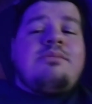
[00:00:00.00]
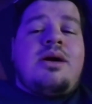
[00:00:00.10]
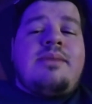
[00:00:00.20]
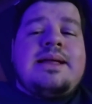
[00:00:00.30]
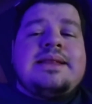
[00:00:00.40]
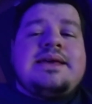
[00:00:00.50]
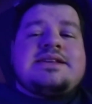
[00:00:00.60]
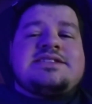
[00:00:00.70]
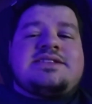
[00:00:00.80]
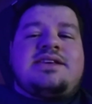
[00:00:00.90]
game on my
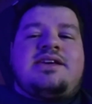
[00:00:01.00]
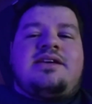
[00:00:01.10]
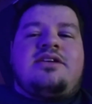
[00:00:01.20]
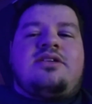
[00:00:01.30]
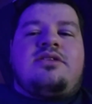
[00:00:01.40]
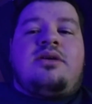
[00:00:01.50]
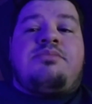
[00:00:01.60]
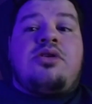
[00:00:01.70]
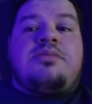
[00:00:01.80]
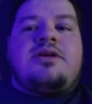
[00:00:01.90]
list,
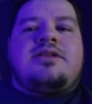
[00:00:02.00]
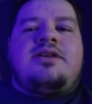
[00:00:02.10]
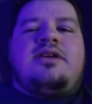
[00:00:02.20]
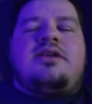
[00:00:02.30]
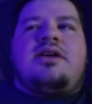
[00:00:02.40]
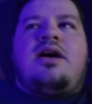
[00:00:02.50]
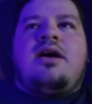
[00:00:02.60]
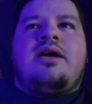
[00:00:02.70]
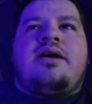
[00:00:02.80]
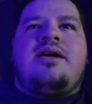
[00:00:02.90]
appropriately,
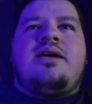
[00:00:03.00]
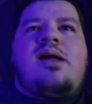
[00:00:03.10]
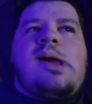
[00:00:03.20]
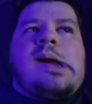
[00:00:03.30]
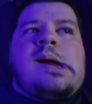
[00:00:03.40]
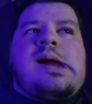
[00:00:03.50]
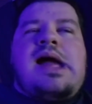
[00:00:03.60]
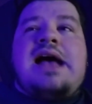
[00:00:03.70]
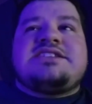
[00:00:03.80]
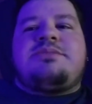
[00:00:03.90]

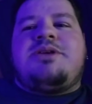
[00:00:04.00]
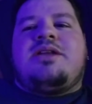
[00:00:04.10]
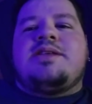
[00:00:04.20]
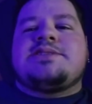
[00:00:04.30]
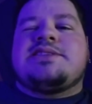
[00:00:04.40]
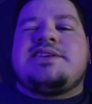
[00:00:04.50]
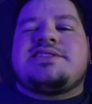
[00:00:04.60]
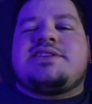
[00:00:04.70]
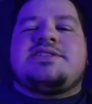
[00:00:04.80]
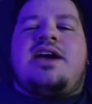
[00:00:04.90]
has to be on this
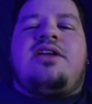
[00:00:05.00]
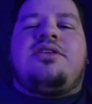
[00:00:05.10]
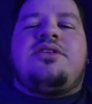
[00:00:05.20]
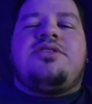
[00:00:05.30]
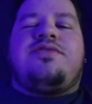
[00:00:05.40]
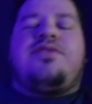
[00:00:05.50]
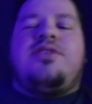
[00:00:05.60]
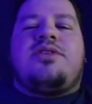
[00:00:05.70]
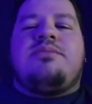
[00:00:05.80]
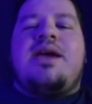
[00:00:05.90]
list because I don't know if
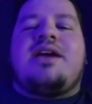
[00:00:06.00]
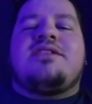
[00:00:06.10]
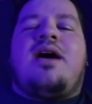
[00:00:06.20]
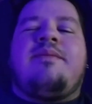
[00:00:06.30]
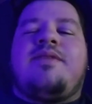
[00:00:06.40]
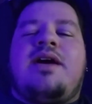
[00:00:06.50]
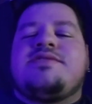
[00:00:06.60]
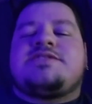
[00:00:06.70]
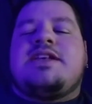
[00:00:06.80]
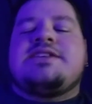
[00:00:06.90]
you could make a top
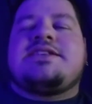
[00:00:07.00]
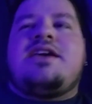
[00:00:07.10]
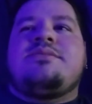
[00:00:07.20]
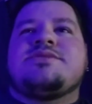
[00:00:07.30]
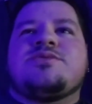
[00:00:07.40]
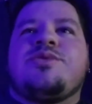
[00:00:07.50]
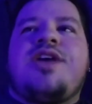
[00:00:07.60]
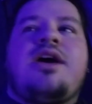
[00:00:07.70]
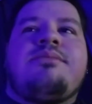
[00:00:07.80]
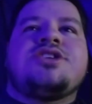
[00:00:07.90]
5 SNES games
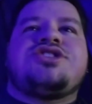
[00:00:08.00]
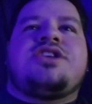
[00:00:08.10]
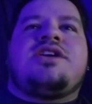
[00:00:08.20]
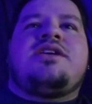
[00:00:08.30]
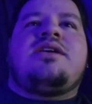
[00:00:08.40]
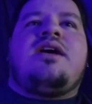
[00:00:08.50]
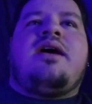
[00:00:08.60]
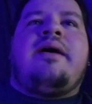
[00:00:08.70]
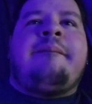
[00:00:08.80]
without mentioning it.